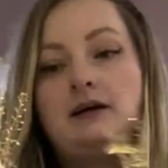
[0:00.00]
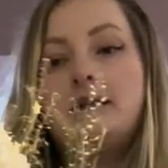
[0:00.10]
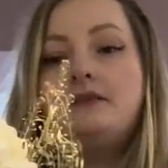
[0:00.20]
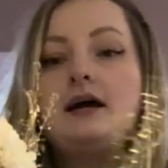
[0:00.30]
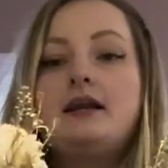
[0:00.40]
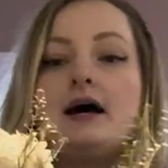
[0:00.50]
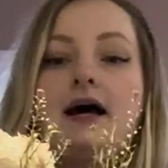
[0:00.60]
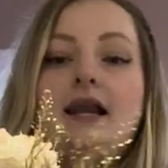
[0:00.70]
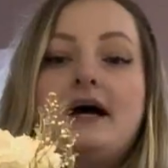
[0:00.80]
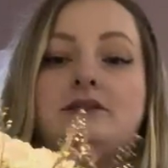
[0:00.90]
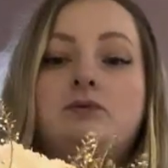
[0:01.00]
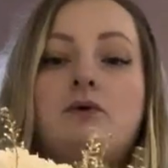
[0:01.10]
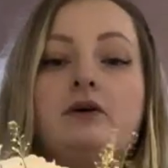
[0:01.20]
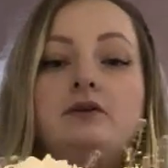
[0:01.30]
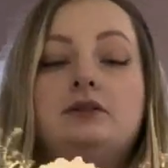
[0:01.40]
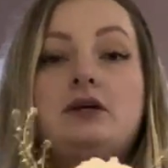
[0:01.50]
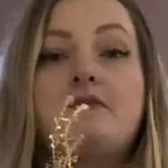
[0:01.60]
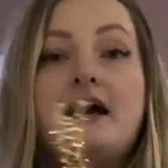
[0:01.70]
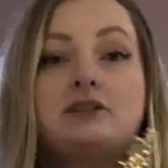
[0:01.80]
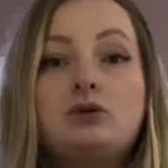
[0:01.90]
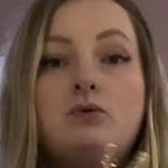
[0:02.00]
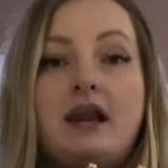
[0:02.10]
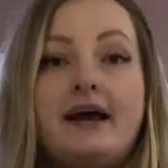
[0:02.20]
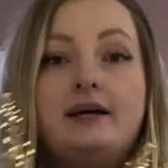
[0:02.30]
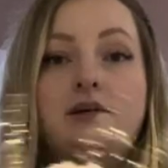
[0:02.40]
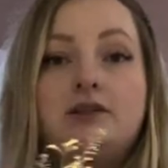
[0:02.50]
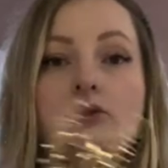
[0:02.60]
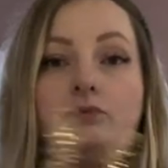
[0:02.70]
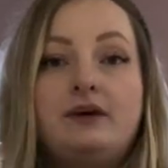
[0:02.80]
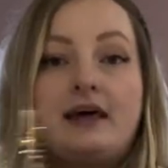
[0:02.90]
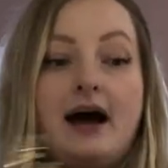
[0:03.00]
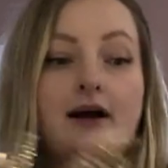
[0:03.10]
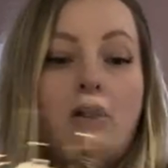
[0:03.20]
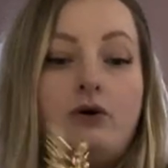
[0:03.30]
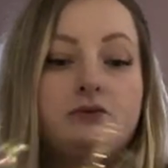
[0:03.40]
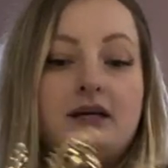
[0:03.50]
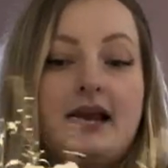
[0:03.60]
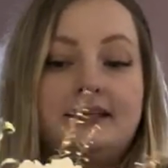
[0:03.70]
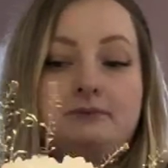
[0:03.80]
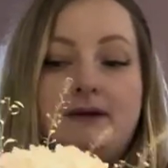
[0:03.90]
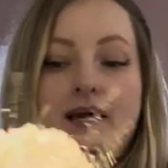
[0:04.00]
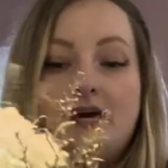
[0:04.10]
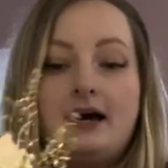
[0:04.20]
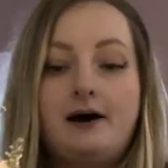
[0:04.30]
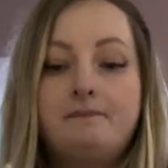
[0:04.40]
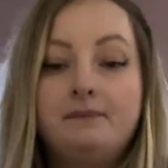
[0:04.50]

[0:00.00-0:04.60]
And then our last one. So that's all layered with our gold Timelapse here.